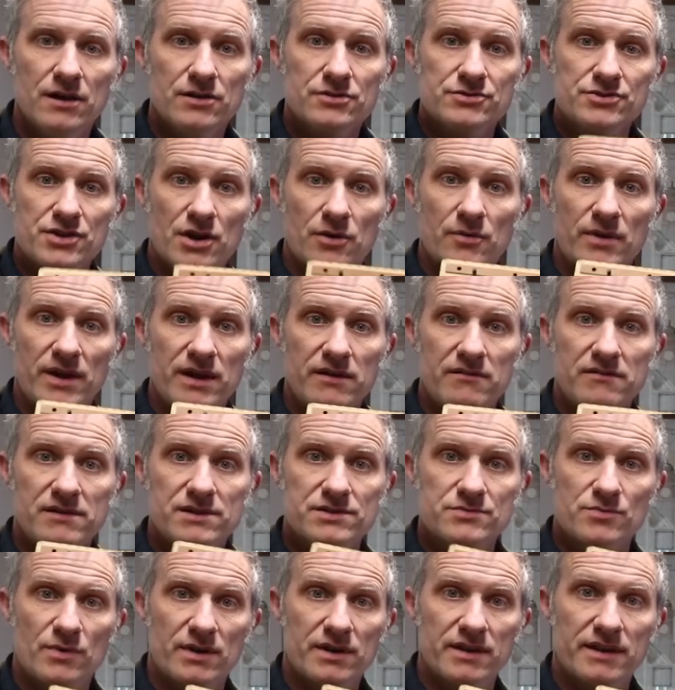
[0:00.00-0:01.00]
So here
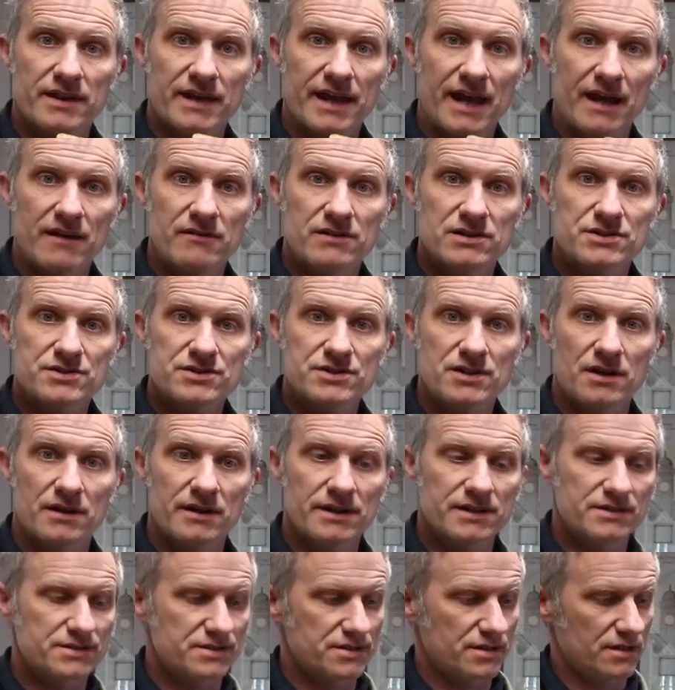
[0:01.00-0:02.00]
is one of the carriage
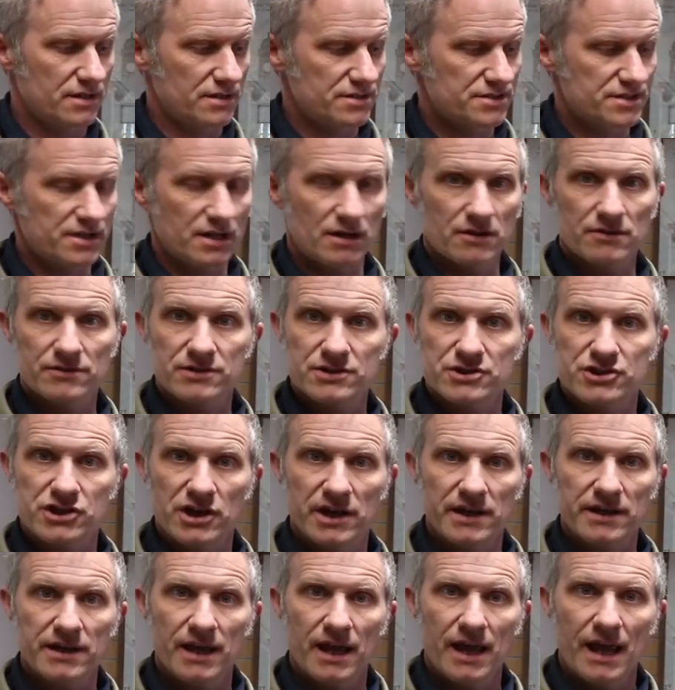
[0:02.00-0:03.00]
sides, still on the
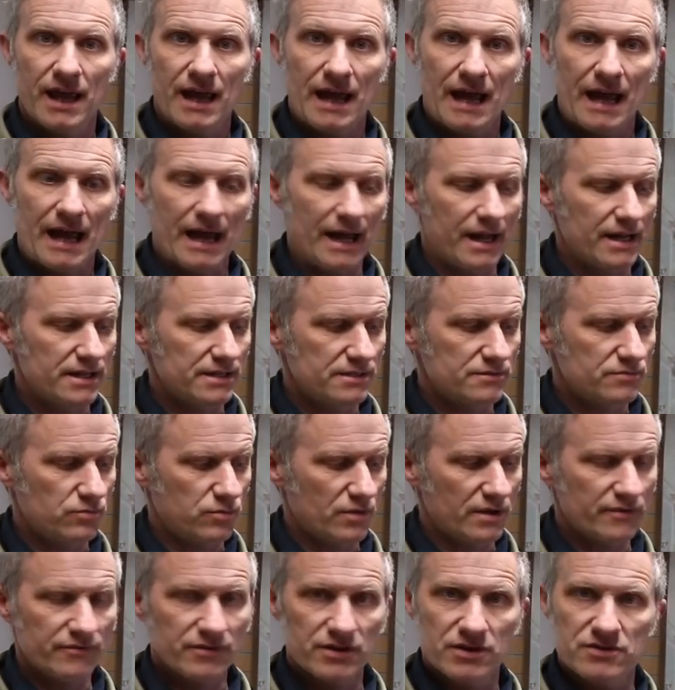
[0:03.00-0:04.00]
jig, and
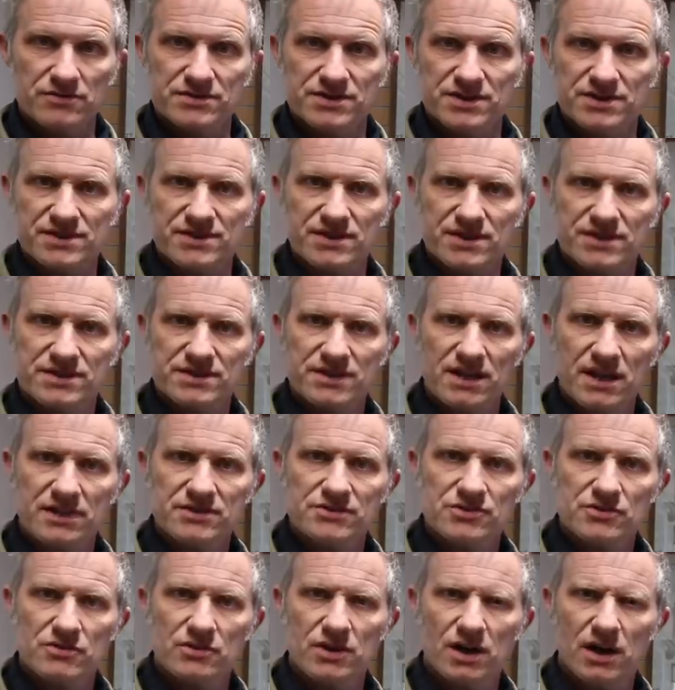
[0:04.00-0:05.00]
what I've used is a
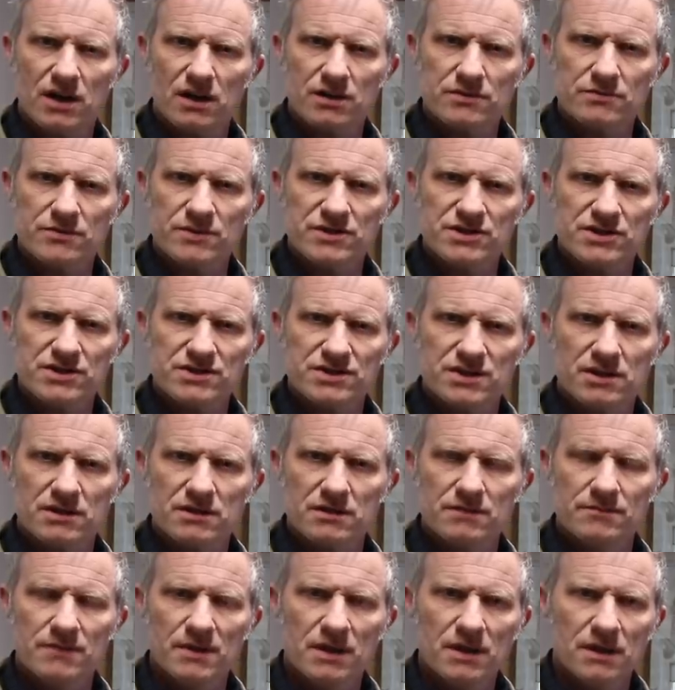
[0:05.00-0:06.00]
stencil card, which is
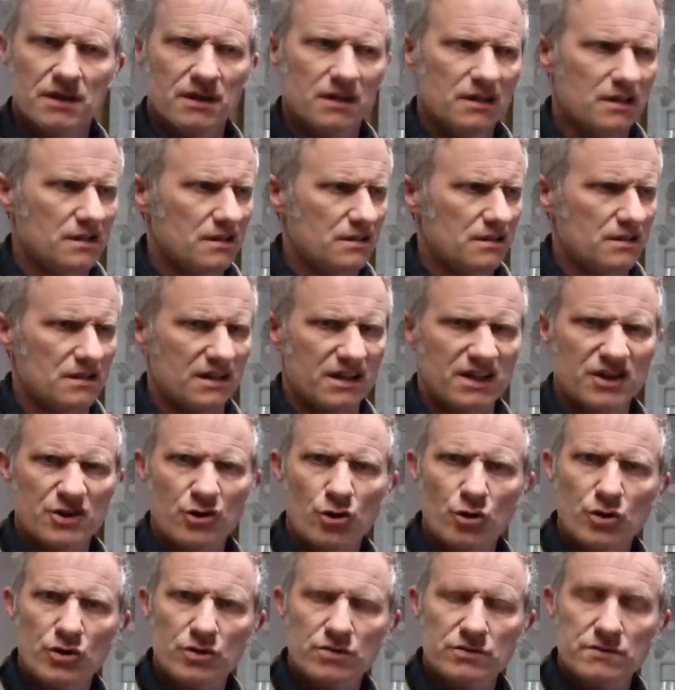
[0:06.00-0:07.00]
like an
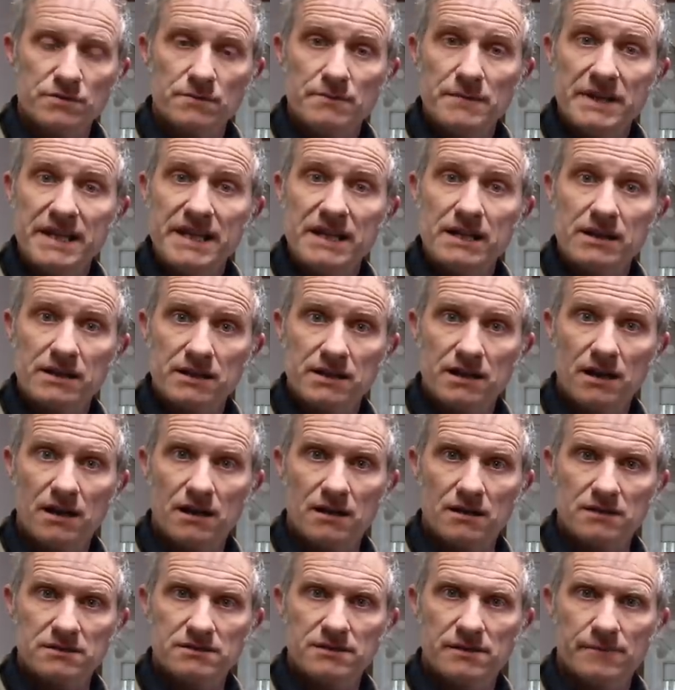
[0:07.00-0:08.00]
oiled manila
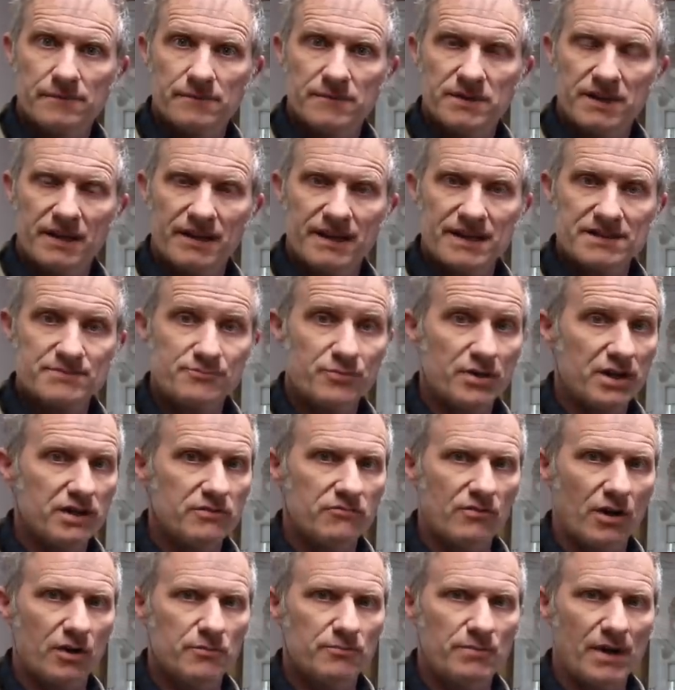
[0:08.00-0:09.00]
card. Now that's pretty
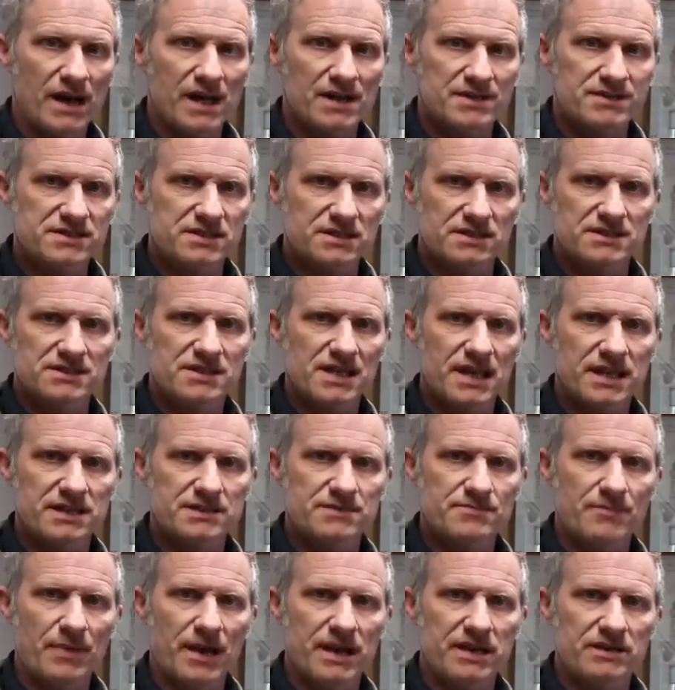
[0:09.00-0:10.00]
robust and
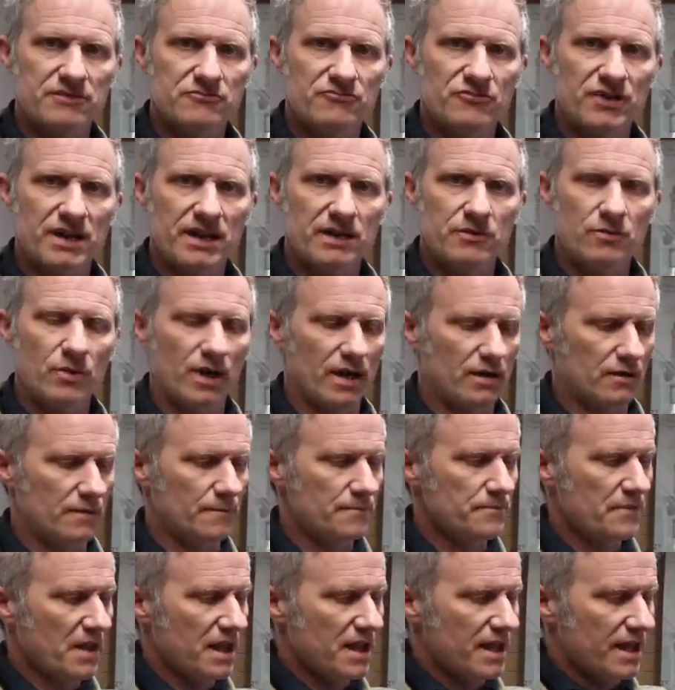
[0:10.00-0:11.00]
takes paint really
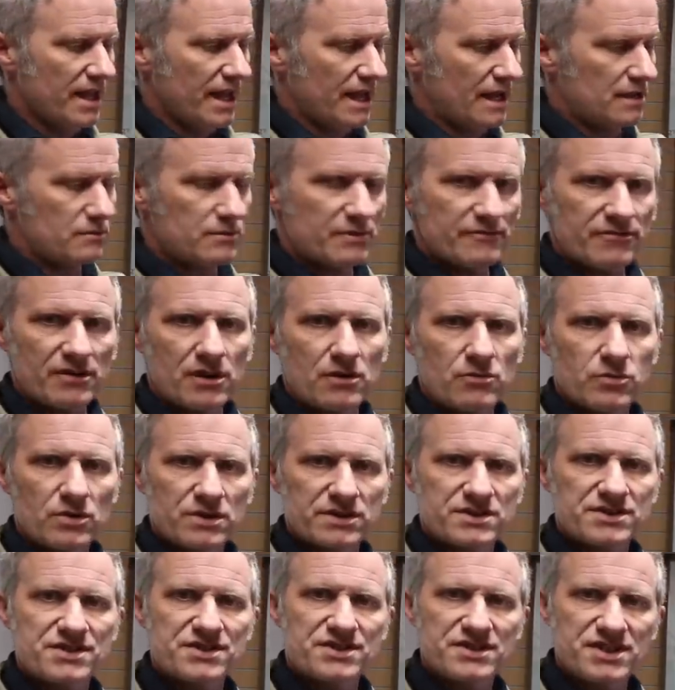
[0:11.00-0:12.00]
well. However, I
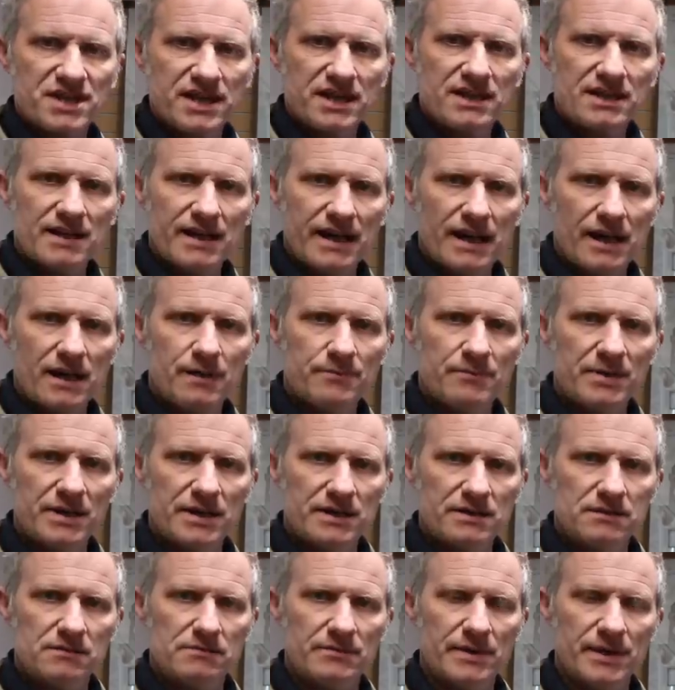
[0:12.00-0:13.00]
want to seal it up a
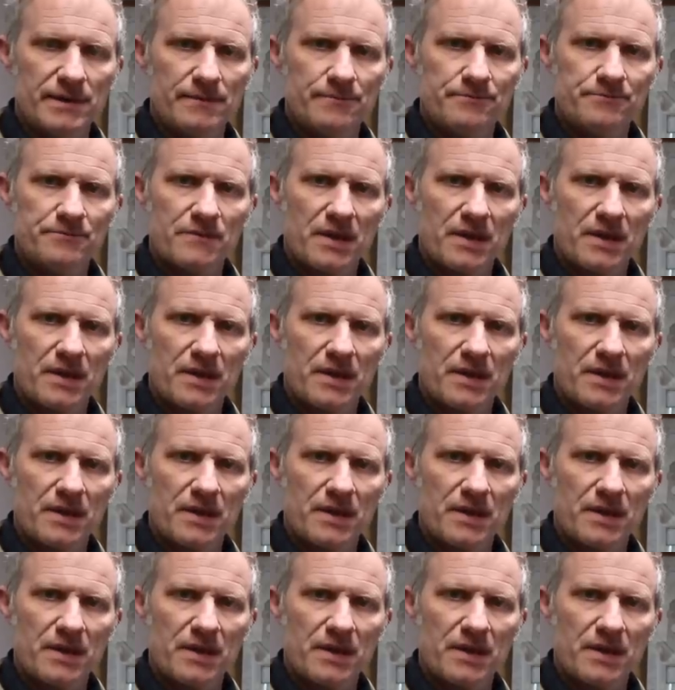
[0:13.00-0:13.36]
little bit.